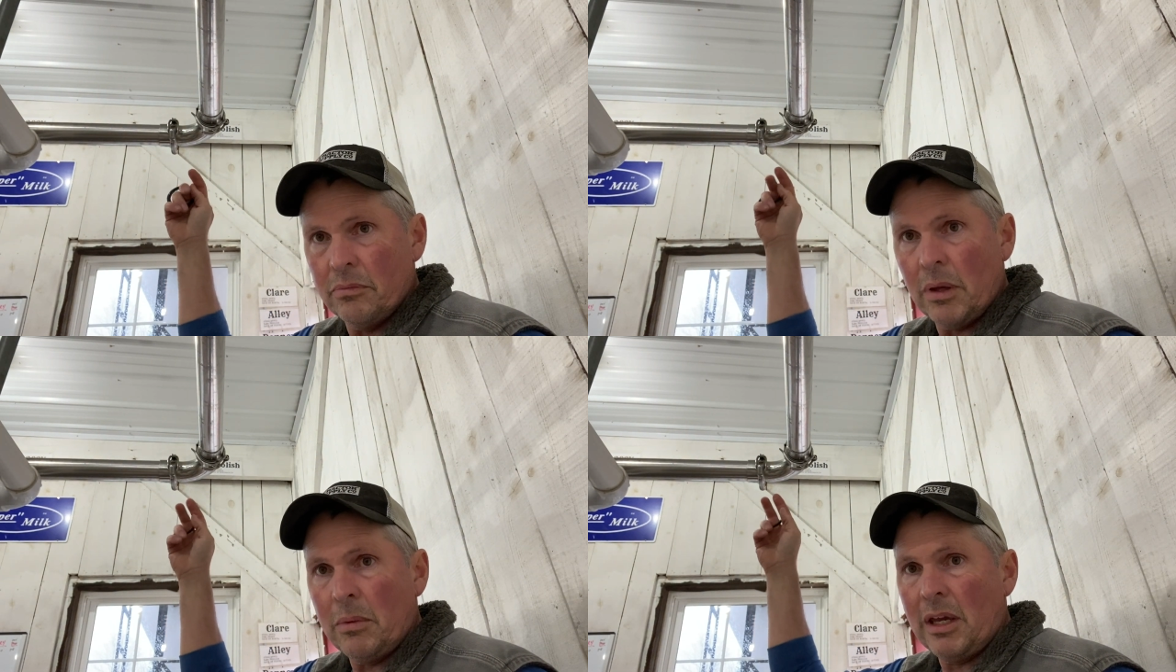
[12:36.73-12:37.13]

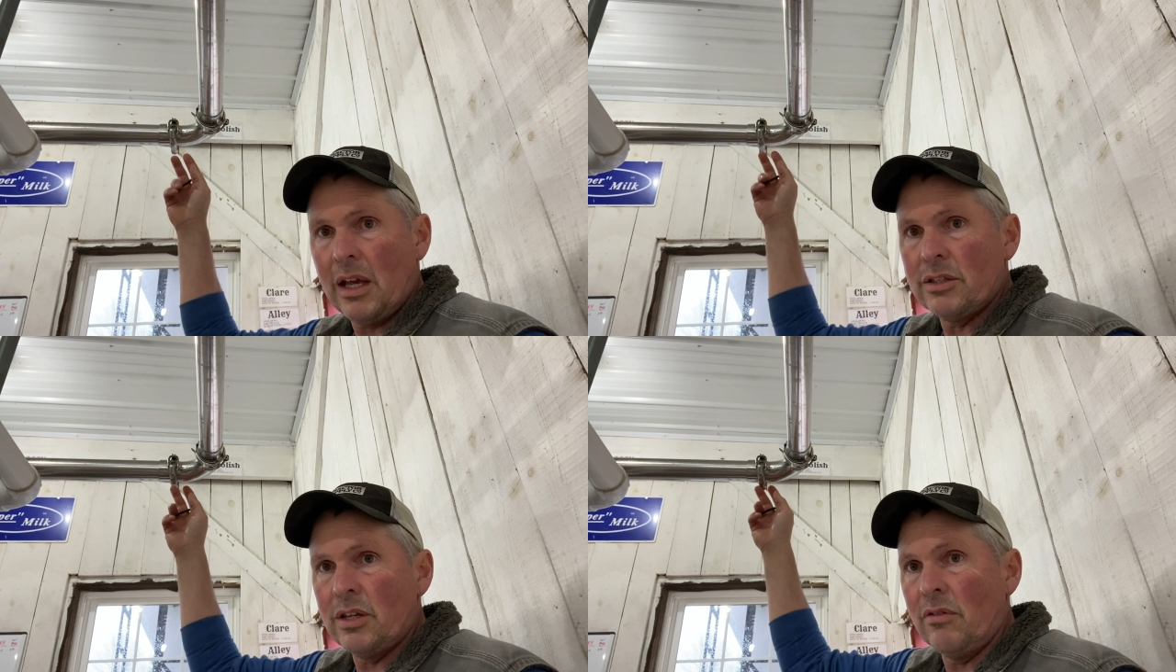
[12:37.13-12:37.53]
Maybe you
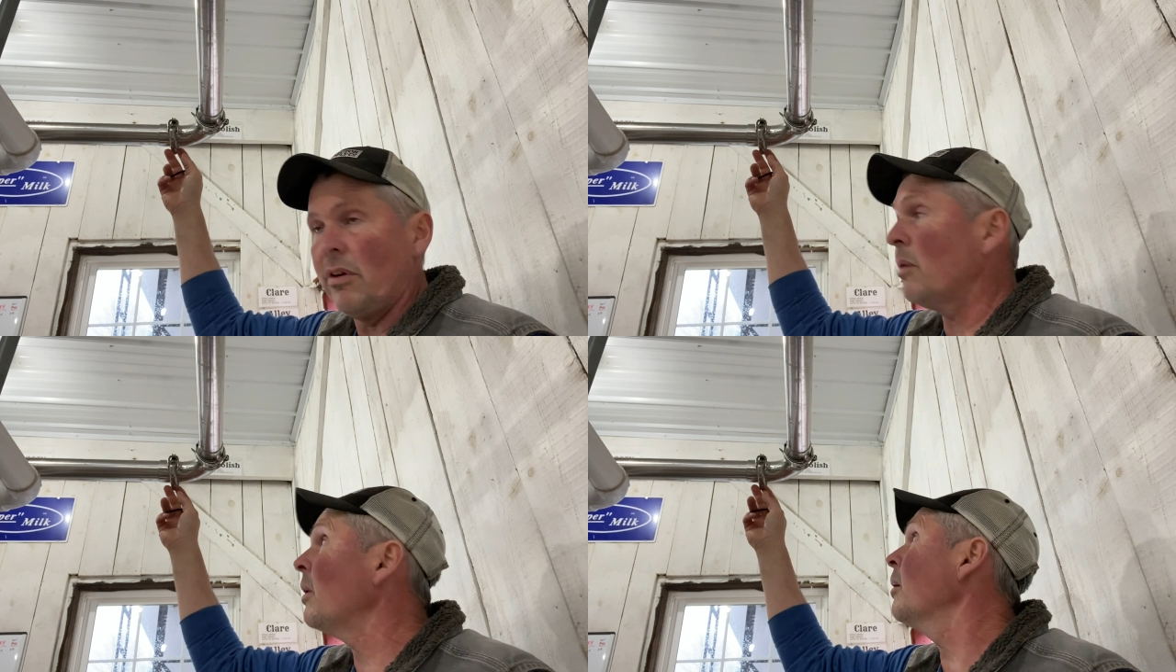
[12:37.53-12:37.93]
can't see it
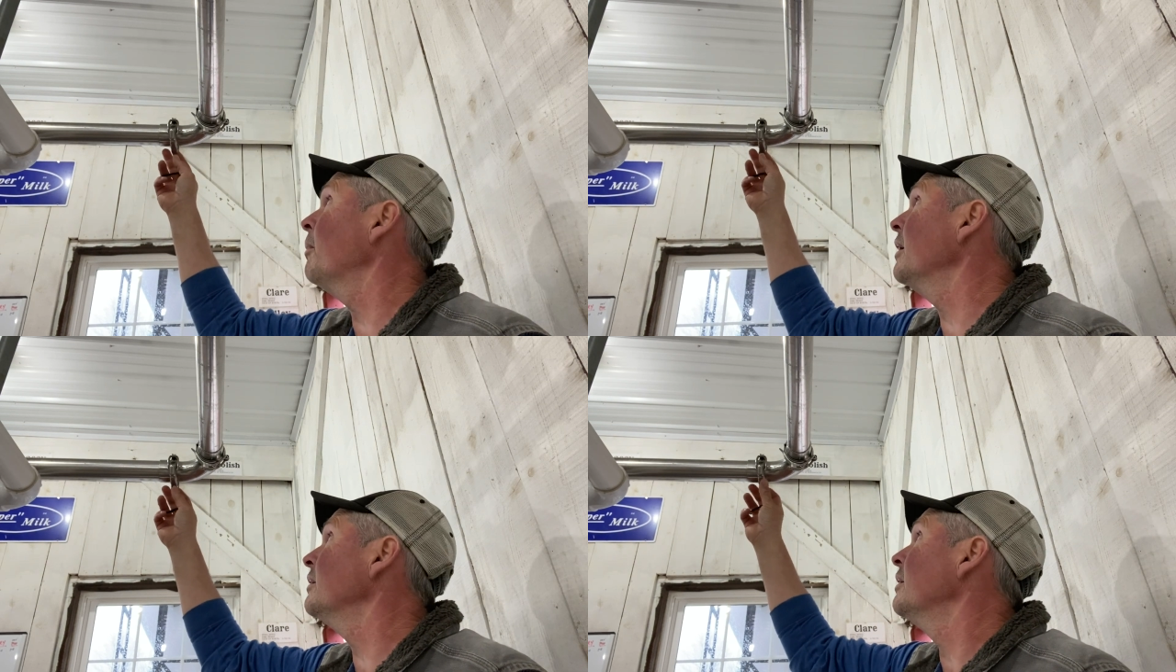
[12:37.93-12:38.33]
very well,
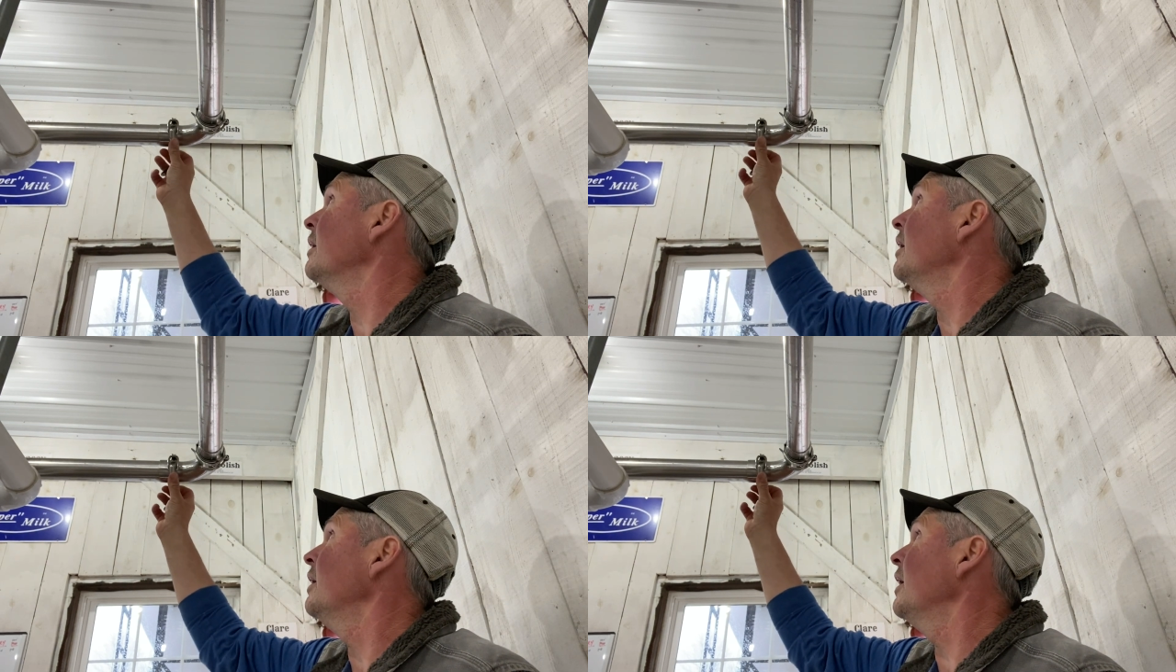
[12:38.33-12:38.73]
but
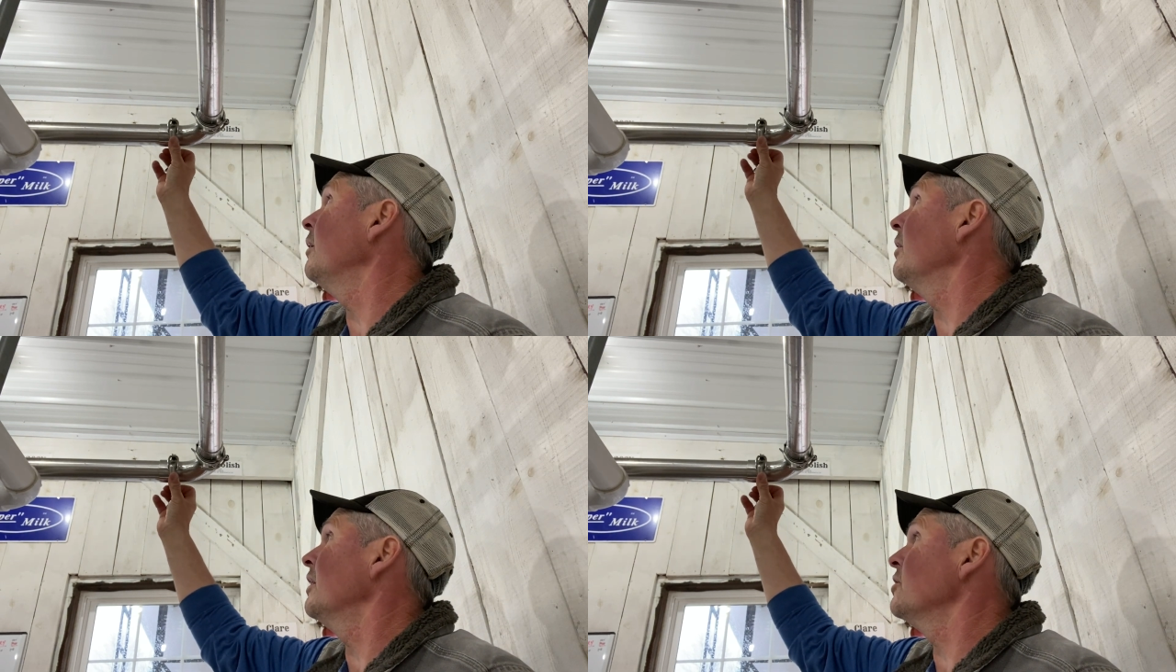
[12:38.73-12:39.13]

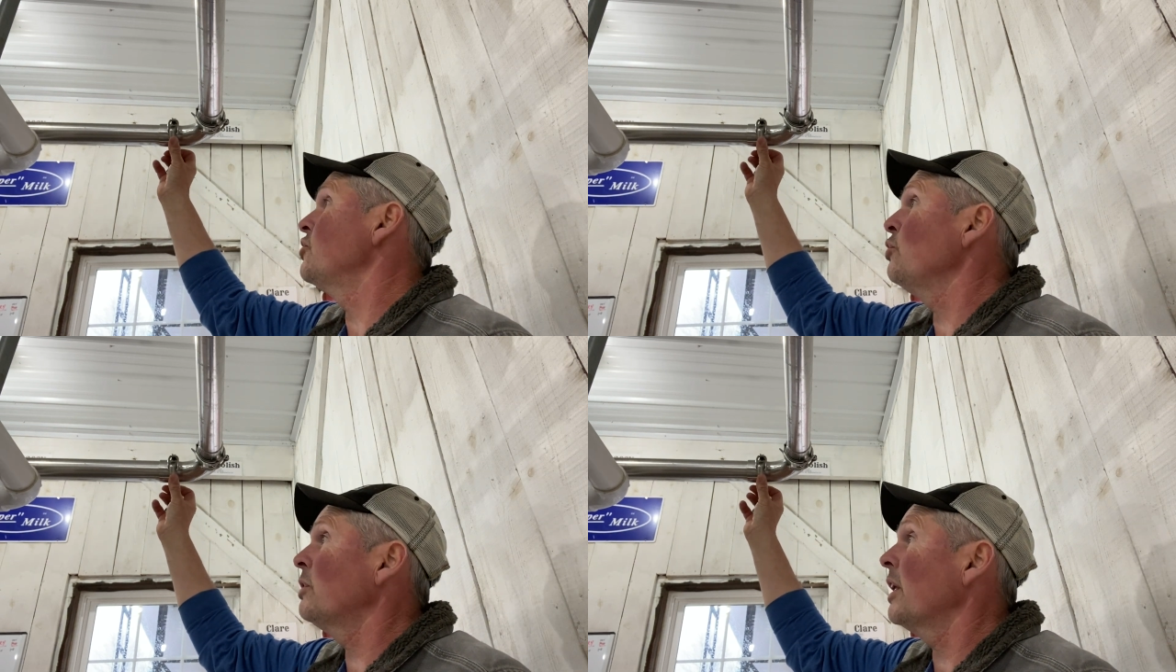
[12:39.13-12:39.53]
anyway, there's
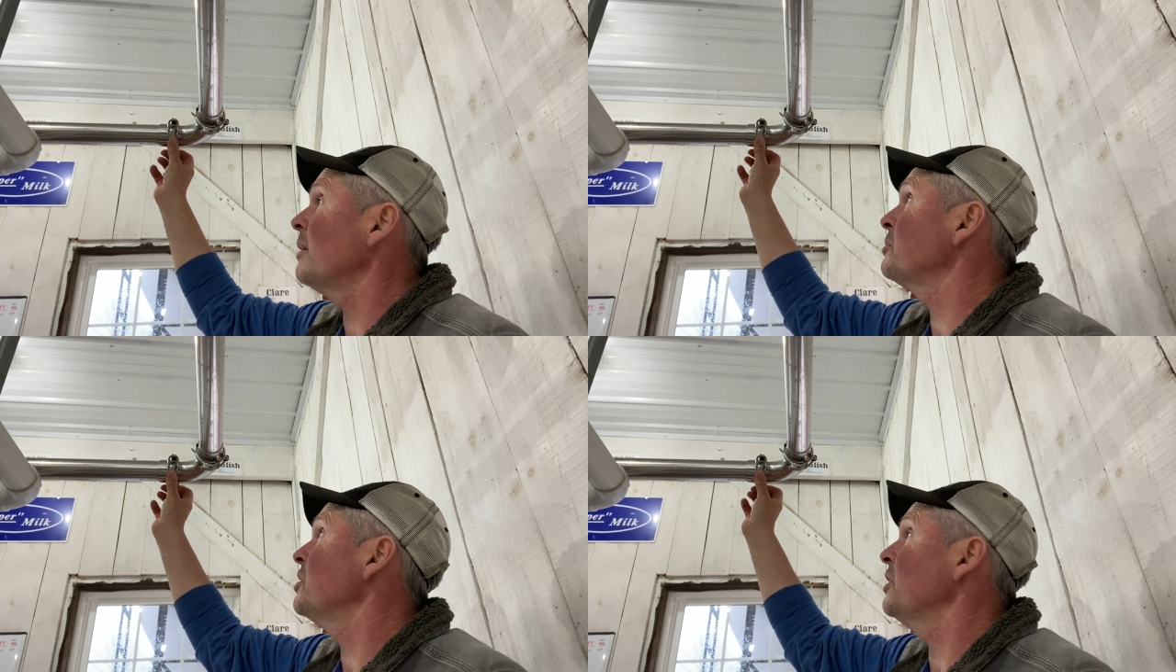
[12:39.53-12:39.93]
2
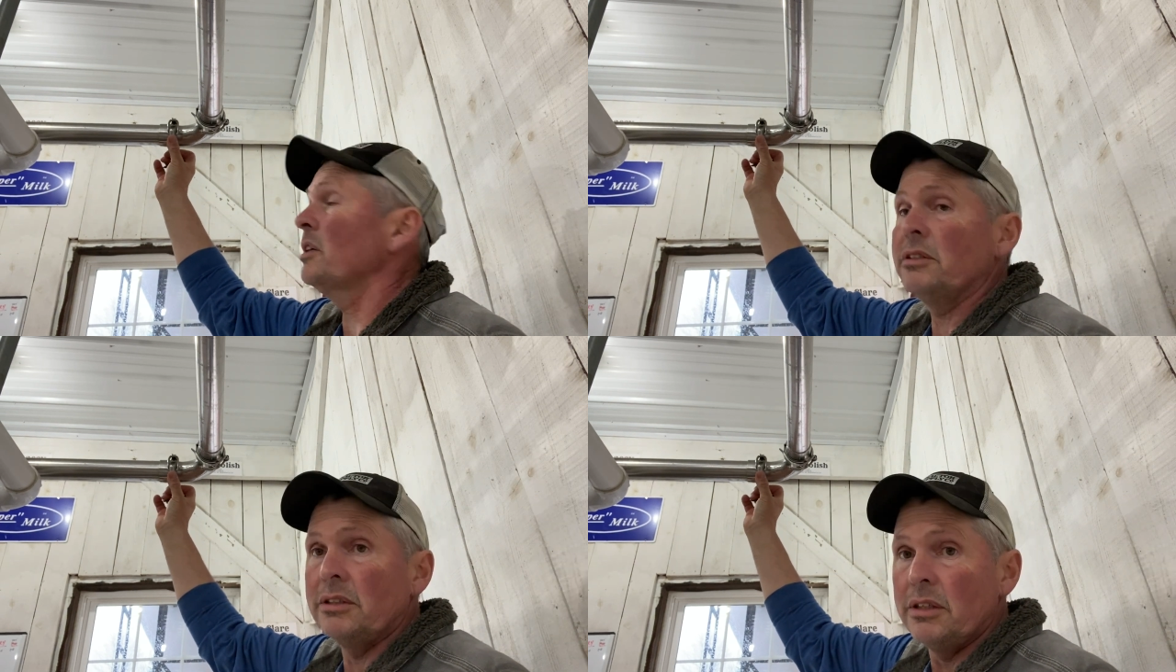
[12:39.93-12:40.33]
clamps here.